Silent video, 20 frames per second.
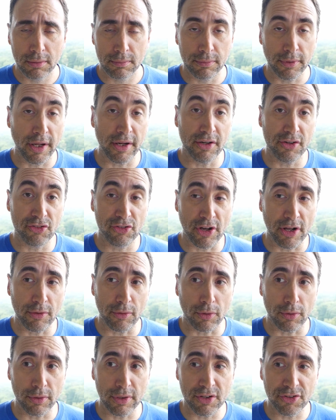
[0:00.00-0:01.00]
not in
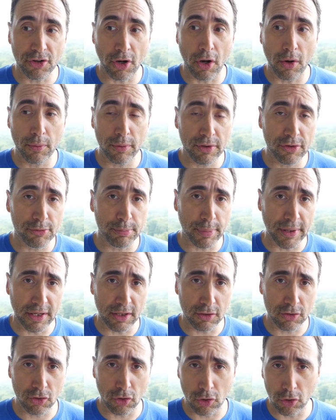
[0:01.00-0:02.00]
general, it's always
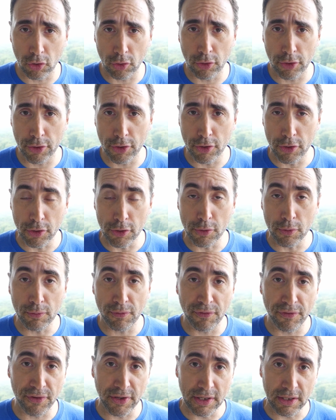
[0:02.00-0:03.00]
better to learn new
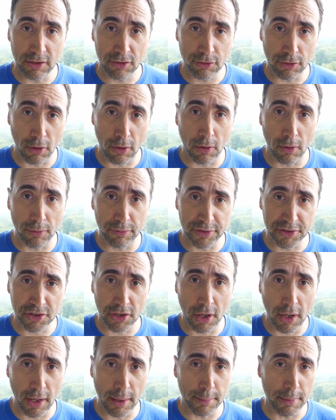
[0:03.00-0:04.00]
things all the
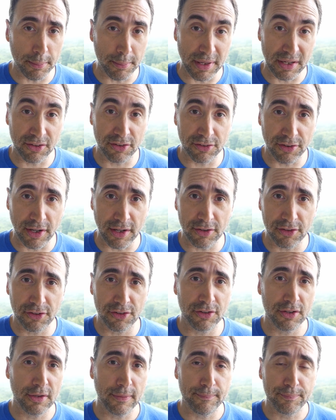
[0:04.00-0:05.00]
time. It makes
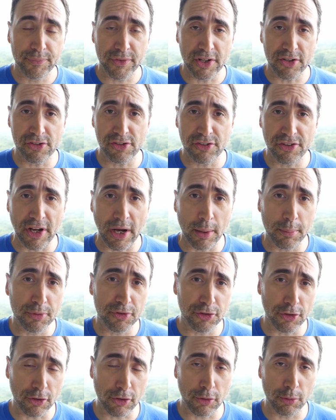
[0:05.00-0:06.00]
sense. It just
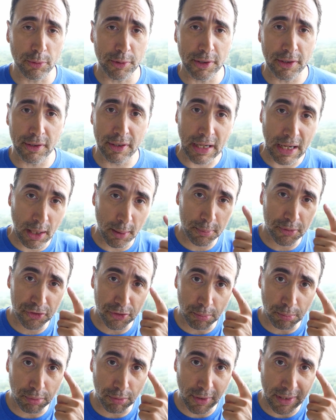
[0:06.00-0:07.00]
helps your career,
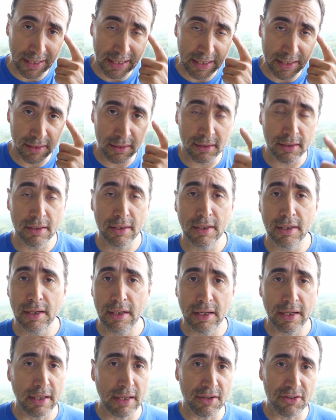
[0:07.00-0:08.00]
helps your brain.
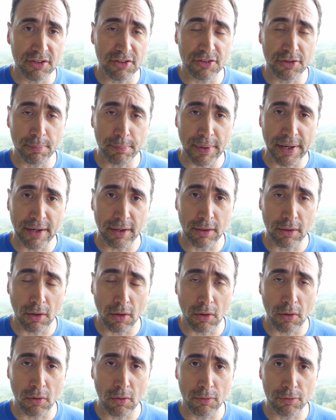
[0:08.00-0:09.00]
It's just a better
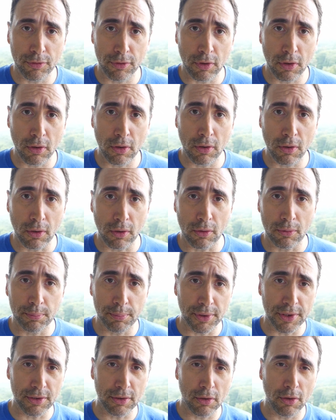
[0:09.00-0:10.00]
overall.
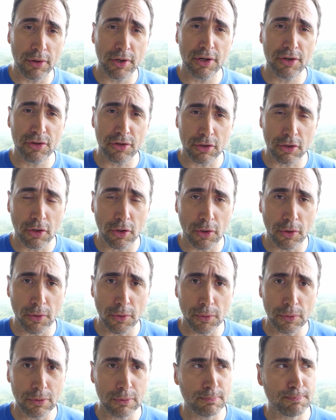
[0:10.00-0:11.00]
But learning to
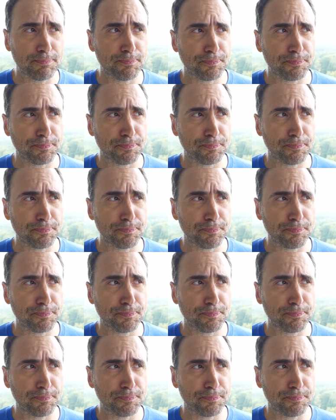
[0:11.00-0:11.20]
code,